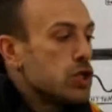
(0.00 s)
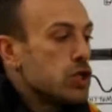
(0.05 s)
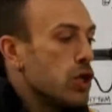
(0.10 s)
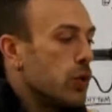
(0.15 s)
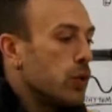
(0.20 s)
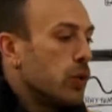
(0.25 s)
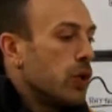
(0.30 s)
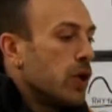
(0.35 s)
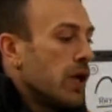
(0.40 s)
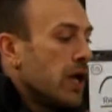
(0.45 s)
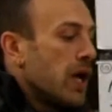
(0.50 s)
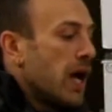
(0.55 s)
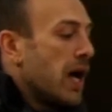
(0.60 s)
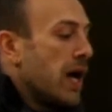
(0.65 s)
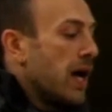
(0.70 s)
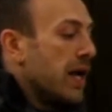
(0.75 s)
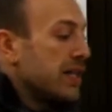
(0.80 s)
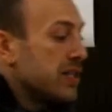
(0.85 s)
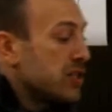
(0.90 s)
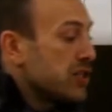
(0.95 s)
So
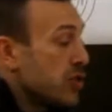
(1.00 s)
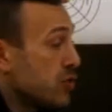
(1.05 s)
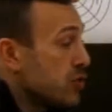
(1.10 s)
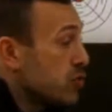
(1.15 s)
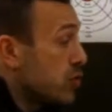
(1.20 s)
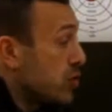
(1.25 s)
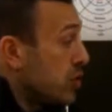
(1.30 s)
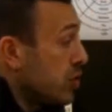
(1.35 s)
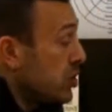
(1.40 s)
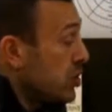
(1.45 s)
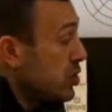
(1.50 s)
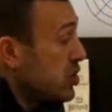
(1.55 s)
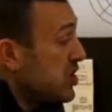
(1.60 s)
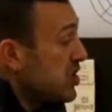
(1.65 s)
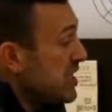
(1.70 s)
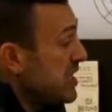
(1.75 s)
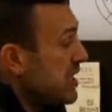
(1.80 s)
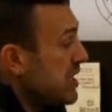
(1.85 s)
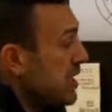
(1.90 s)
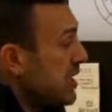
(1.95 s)

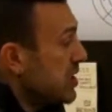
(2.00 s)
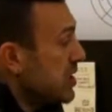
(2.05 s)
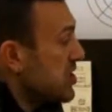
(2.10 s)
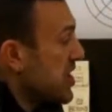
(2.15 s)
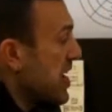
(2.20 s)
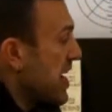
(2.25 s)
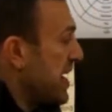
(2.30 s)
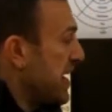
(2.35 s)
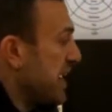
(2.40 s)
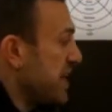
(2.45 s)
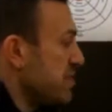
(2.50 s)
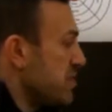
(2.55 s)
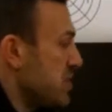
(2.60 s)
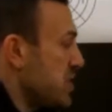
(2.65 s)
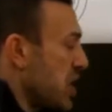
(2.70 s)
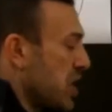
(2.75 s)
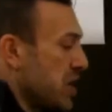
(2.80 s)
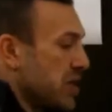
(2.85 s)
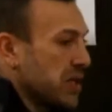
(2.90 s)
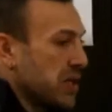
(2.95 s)
seeing
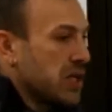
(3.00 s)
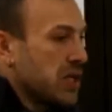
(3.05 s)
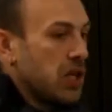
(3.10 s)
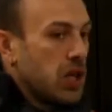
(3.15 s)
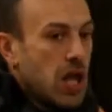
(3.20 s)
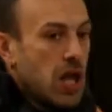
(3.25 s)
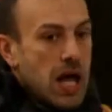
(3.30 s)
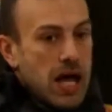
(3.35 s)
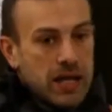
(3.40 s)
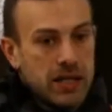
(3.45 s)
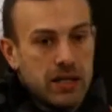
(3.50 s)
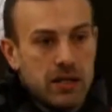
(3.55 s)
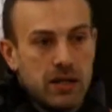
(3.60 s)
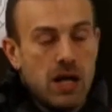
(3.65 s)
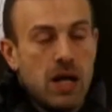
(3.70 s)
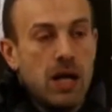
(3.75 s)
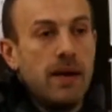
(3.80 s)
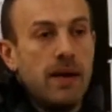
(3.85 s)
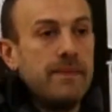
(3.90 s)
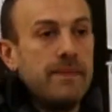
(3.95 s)
times on a clock,
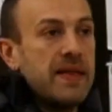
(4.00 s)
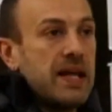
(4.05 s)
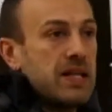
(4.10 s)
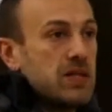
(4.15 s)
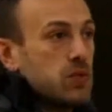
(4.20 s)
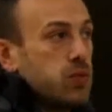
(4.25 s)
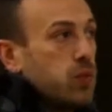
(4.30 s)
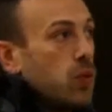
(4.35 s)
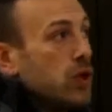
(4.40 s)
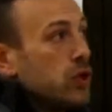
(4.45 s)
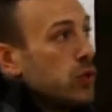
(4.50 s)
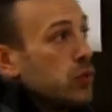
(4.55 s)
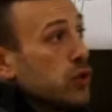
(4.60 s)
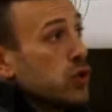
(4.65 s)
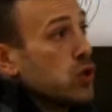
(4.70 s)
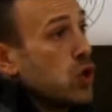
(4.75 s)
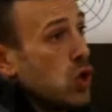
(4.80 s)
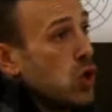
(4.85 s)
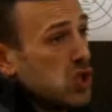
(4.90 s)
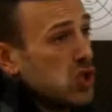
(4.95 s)
that's what you
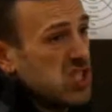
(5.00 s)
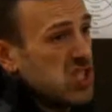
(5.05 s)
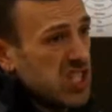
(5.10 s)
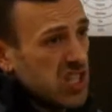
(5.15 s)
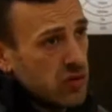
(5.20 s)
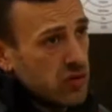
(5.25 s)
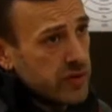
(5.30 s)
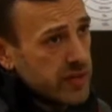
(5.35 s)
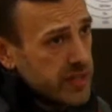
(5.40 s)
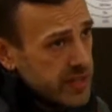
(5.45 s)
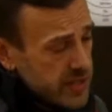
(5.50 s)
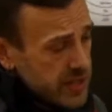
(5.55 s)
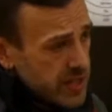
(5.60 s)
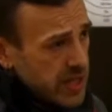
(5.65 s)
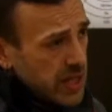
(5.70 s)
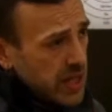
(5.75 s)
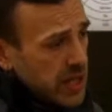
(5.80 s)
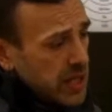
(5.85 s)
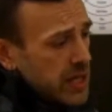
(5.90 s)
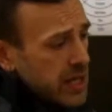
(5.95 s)
would call
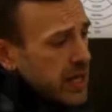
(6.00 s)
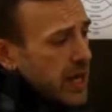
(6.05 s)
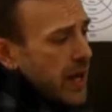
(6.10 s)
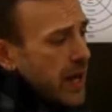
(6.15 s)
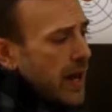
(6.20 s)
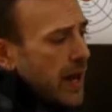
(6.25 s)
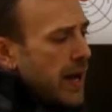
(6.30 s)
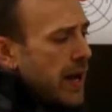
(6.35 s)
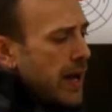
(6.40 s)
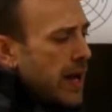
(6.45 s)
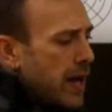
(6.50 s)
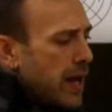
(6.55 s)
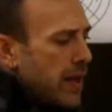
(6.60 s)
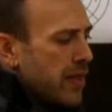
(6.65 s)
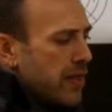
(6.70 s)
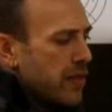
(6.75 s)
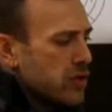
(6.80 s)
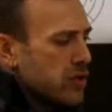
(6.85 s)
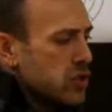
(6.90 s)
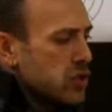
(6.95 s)
synchronicity.
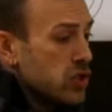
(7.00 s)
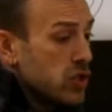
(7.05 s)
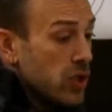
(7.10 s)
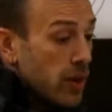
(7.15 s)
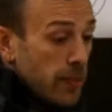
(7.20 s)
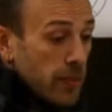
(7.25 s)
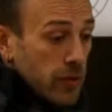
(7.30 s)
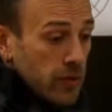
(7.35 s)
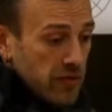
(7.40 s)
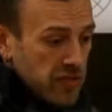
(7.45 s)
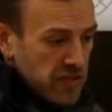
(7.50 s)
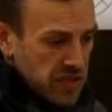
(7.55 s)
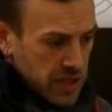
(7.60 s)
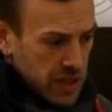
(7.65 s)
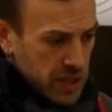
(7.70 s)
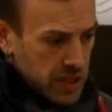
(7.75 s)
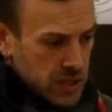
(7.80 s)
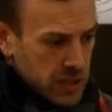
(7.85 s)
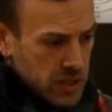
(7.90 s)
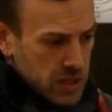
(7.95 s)
There's a number of
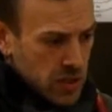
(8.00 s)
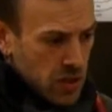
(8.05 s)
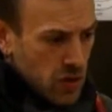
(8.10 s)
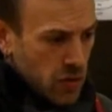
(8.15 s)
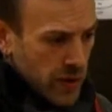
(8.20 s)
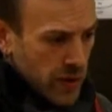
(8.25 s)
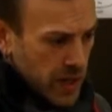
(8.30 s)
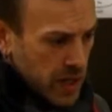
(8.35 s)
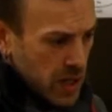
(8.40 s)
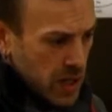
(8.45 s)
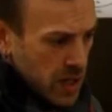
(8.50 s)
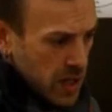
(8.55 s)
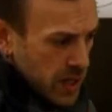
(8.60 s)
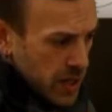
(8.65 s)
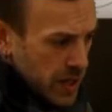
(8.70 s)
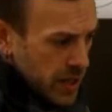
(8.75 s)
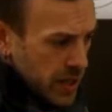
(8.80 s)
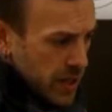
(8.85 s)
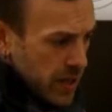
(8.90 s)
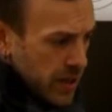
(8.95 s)
things going
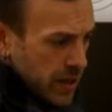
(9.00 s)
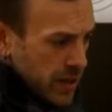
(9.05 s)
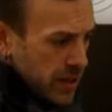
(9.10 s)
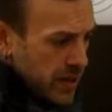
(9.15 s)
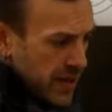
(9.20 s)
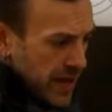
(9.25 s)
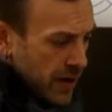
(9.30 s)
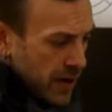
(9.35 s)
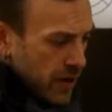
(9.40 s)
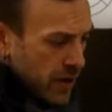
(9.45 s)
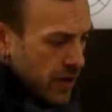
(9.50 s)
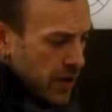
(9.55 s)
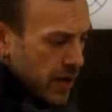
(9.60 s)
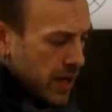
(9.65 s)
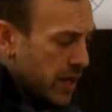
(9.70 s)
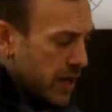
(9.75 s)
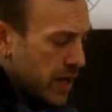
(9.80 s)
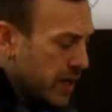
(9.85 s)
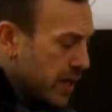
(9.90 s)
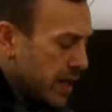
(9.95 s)
on
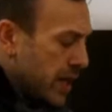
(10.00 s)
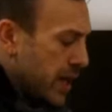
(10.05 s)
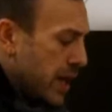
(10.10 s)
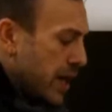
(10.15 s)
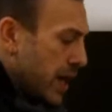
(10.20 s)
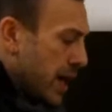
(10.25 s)
there.